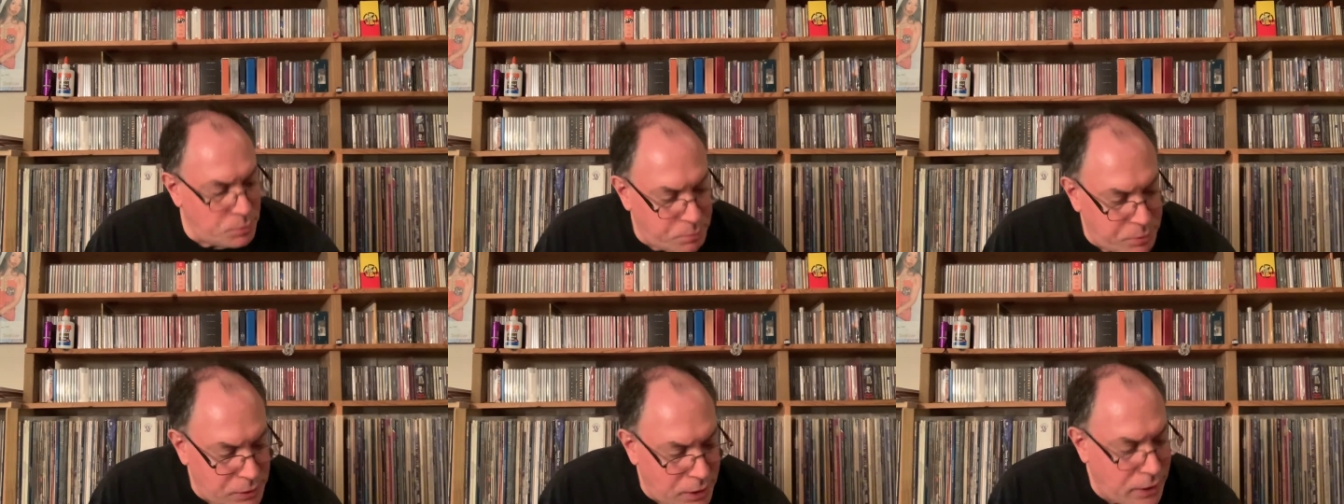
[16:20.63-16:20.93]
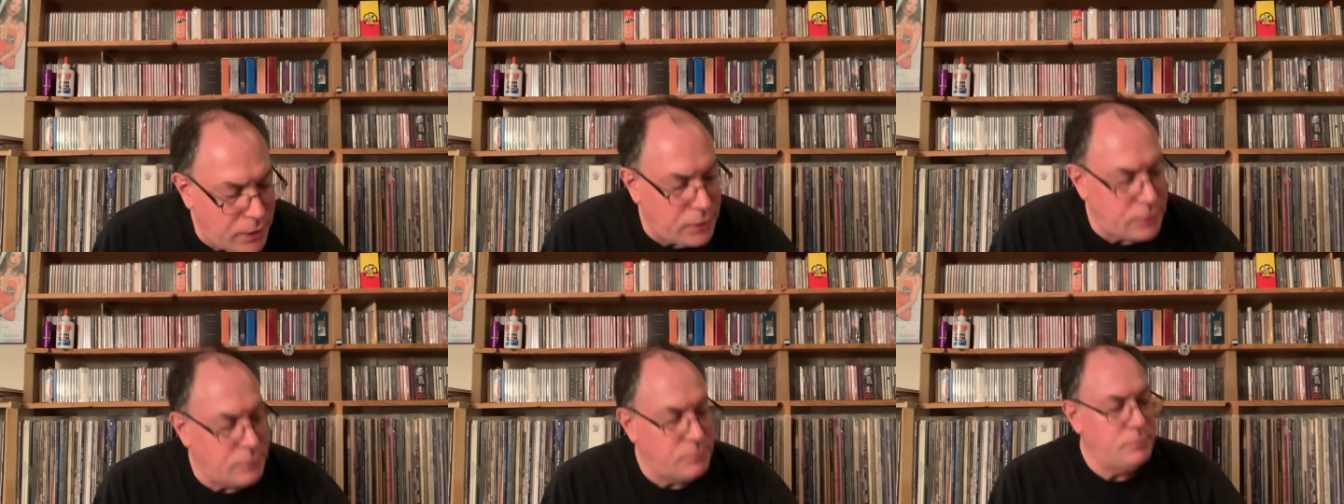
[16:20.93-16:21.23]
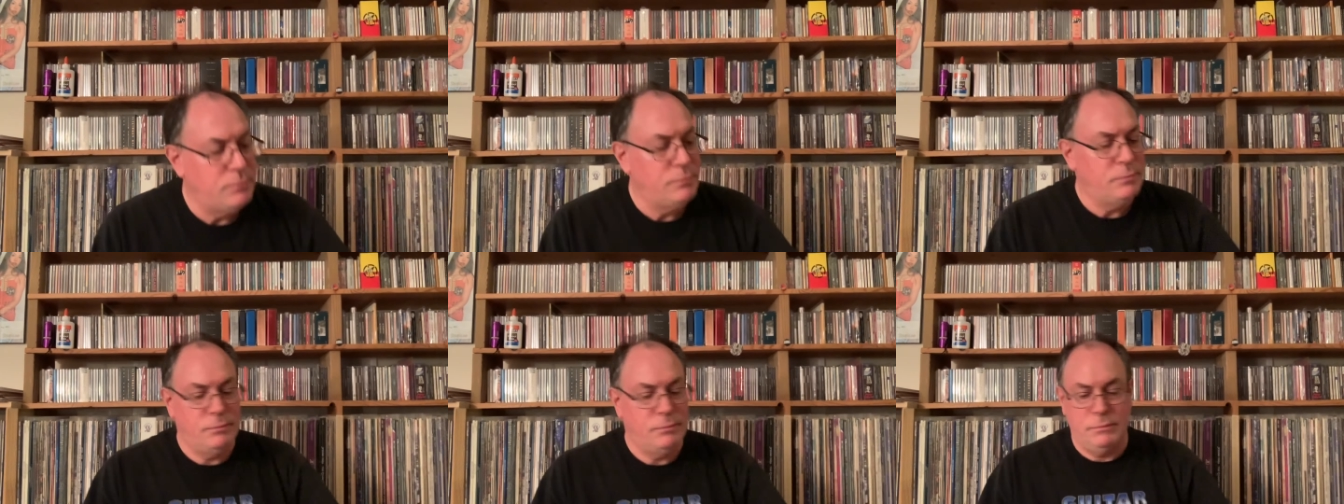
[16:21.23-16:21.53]
playing.
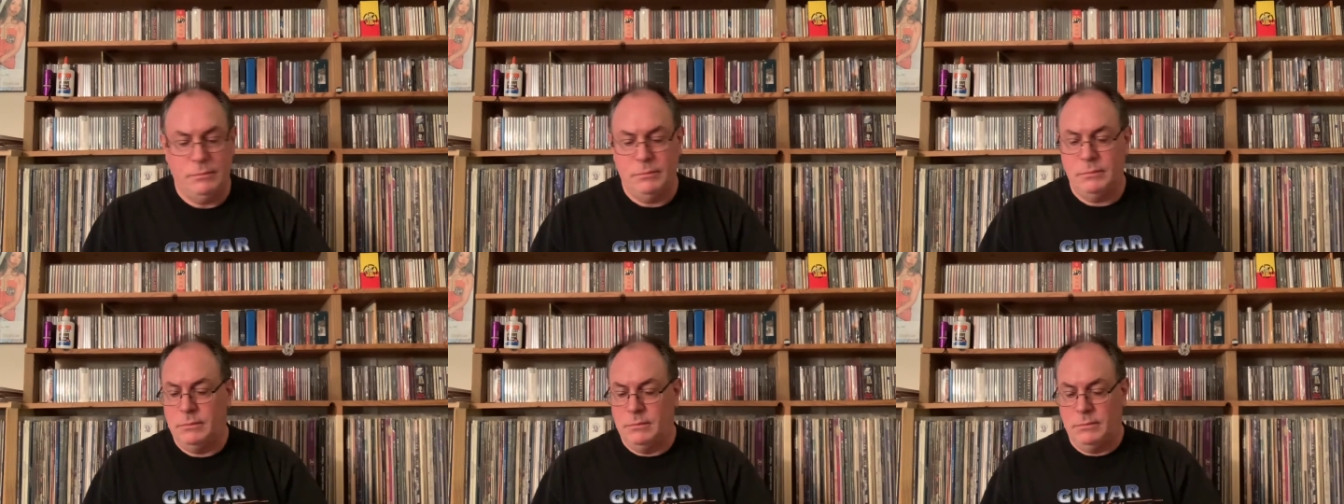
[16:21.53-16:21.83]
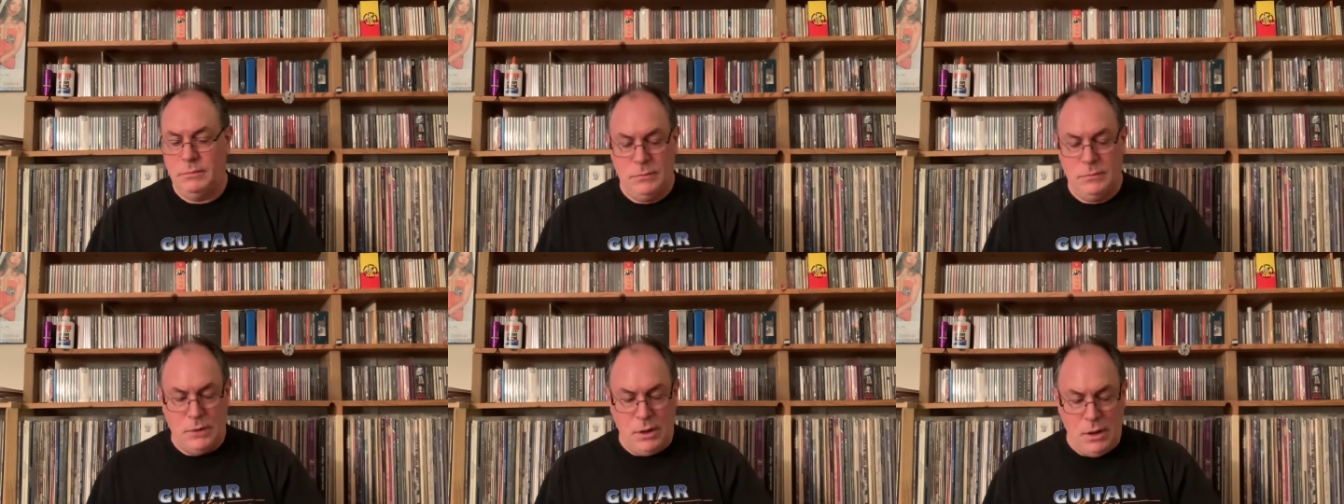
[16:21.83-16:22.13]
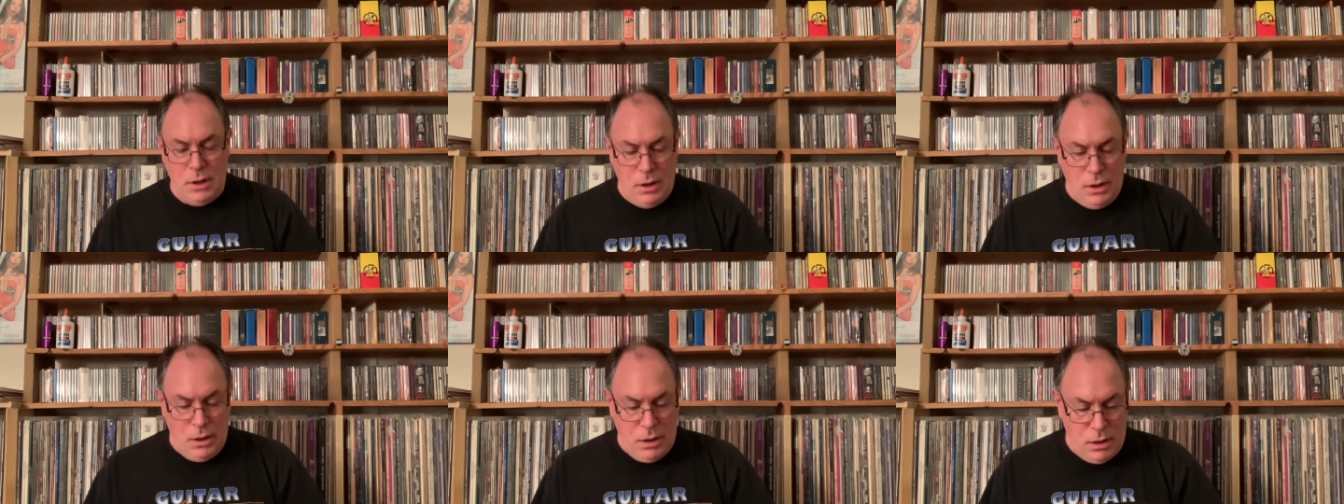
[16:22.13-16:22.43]

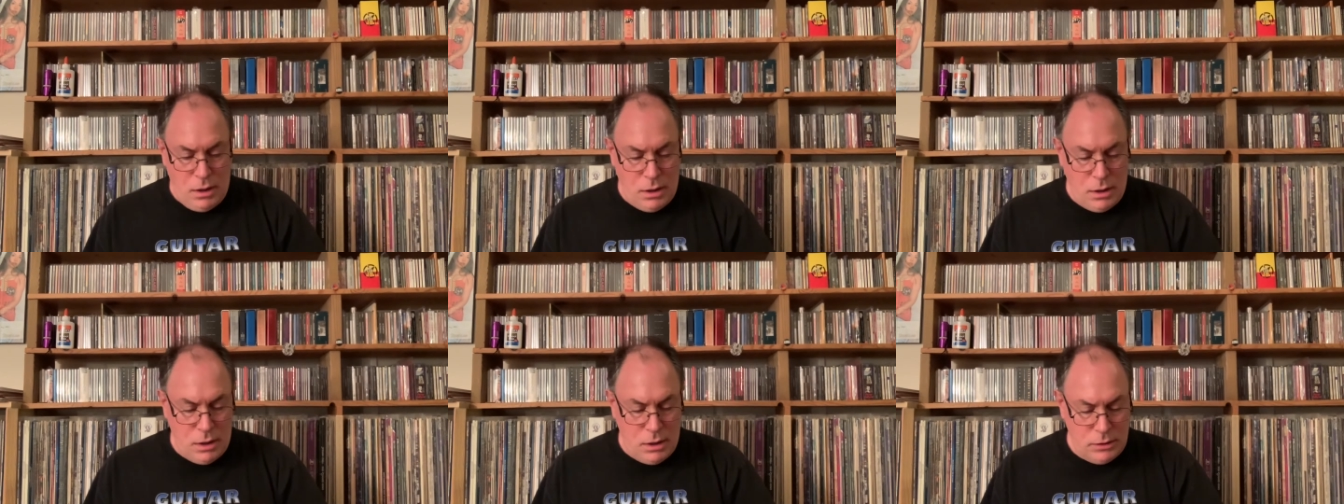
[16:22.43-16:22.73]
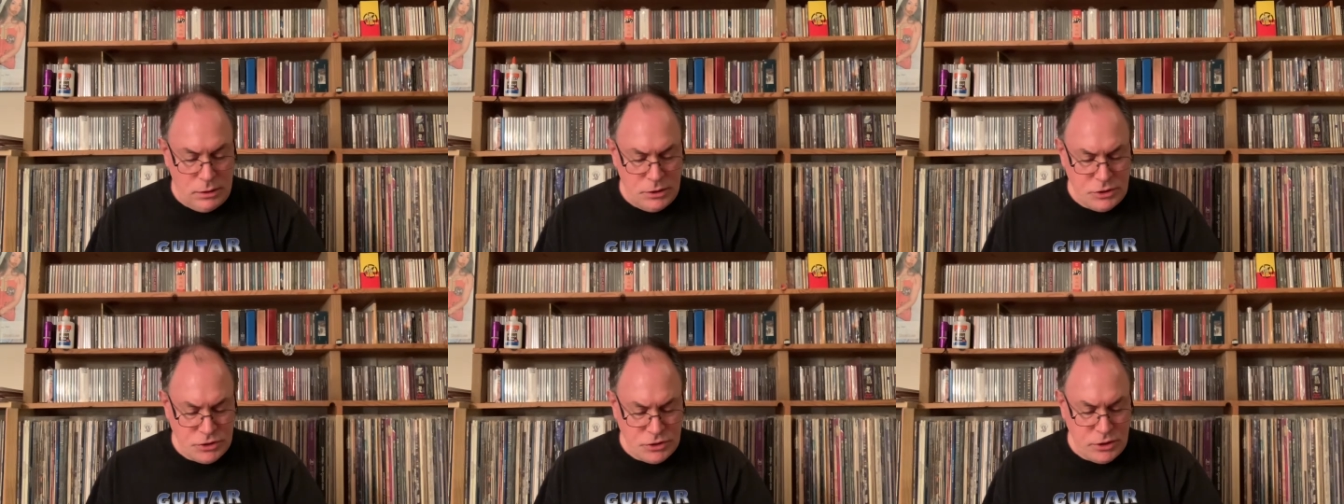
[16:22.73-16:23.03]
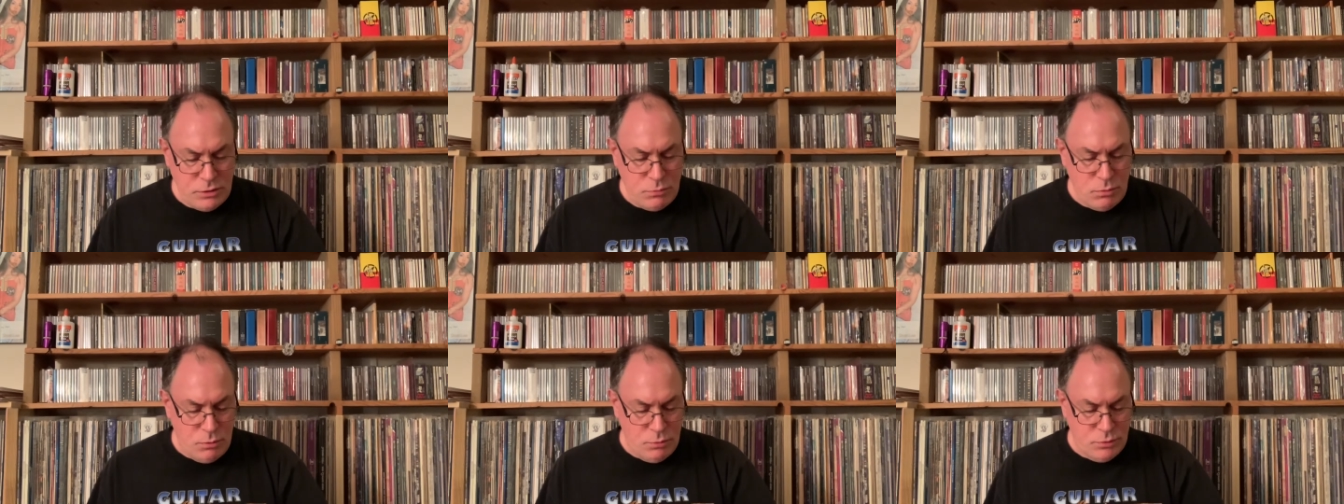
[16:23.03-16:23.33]
Let's
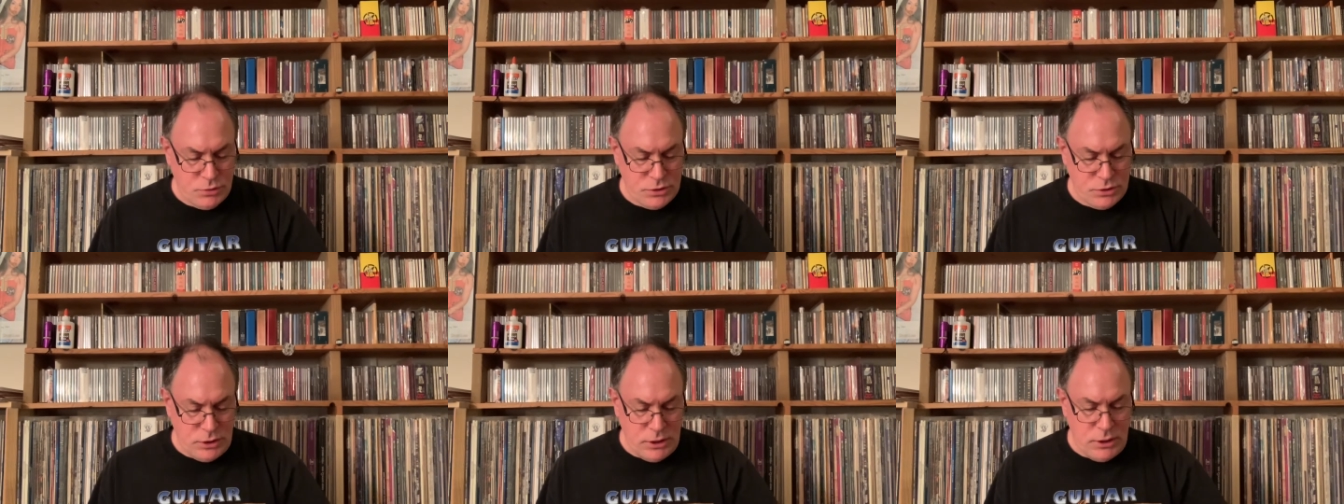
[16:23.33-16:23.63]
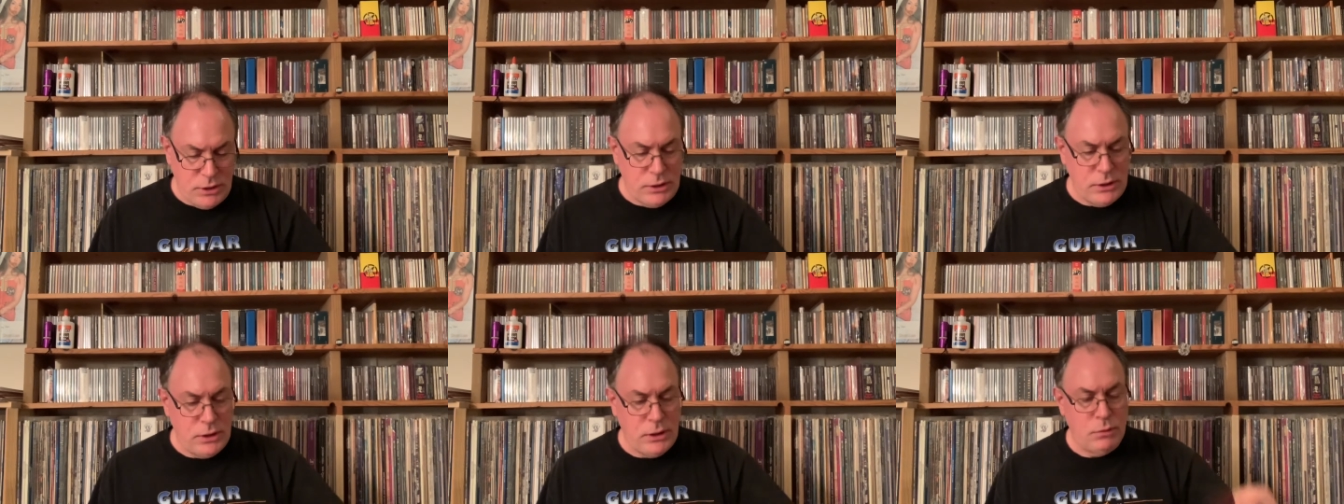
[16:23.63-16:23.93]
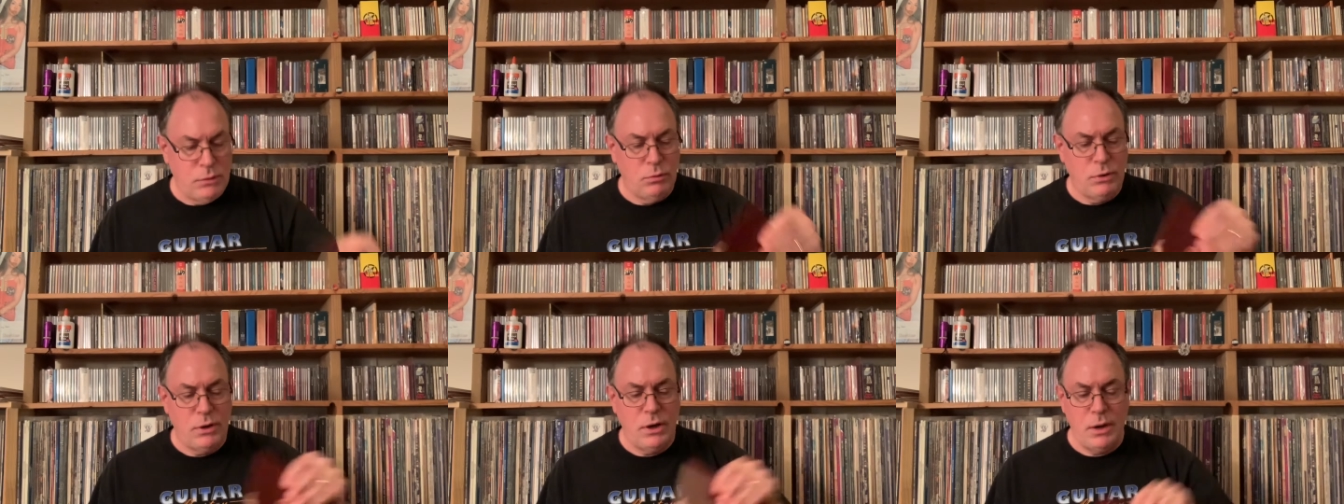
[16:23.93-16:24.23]
see what was in,
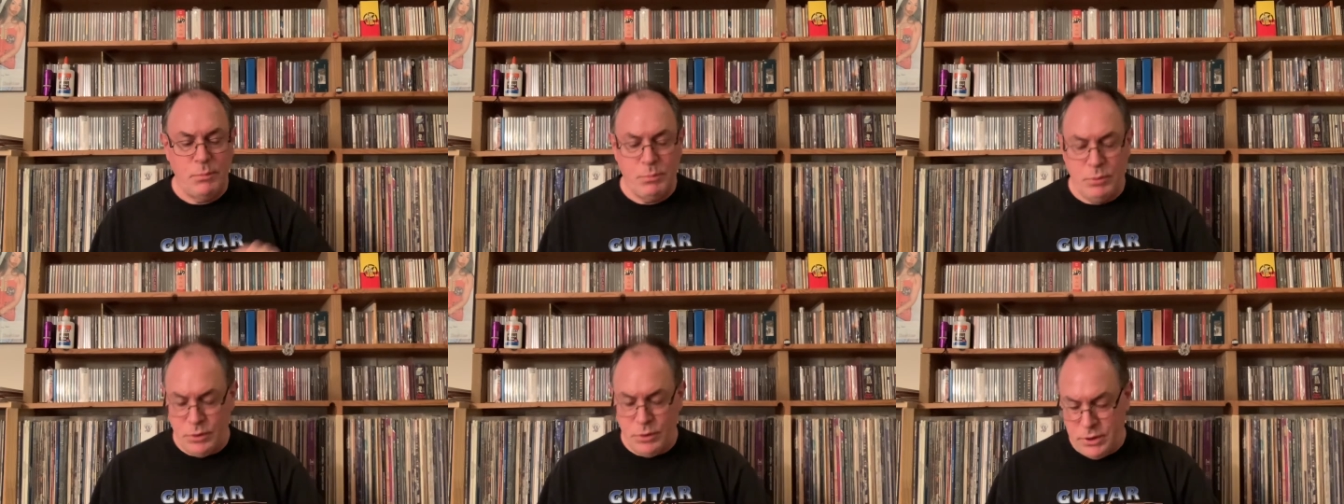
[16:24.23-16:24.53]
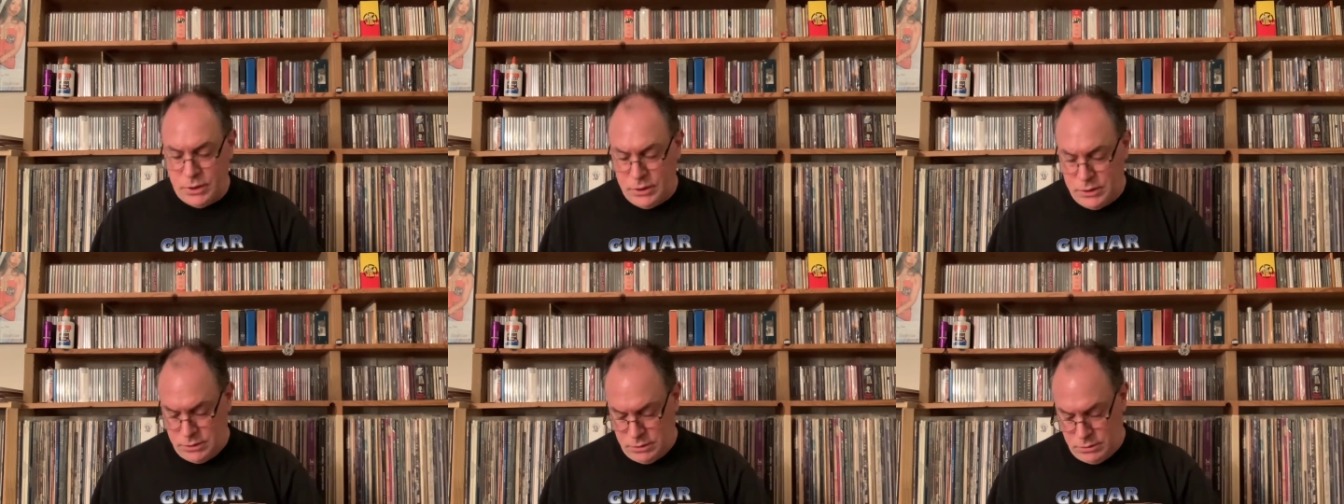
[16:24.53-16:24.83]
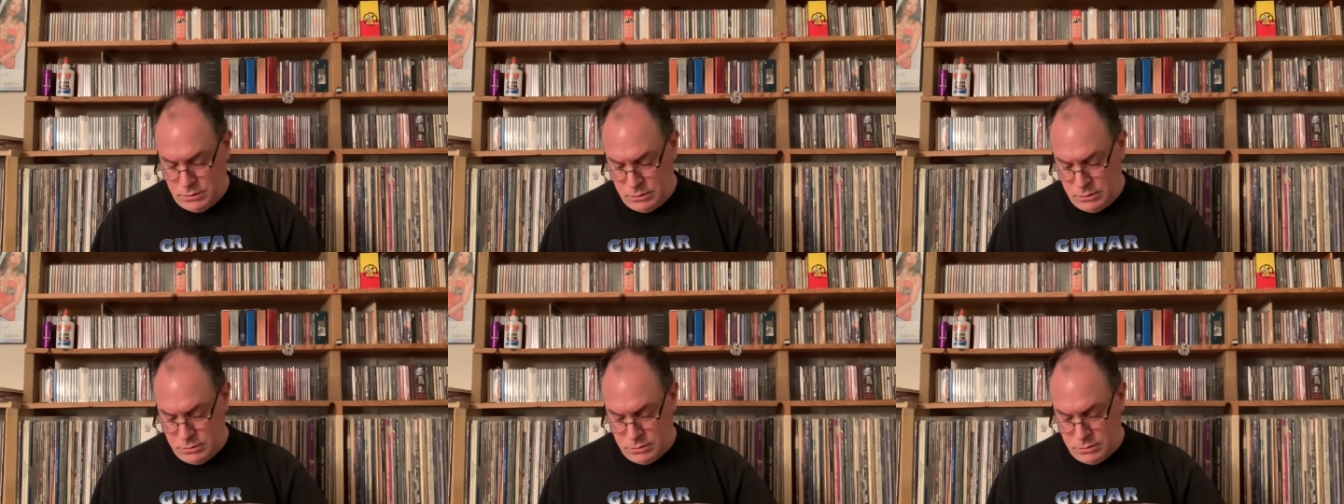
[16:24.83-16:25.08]
what did I put in here?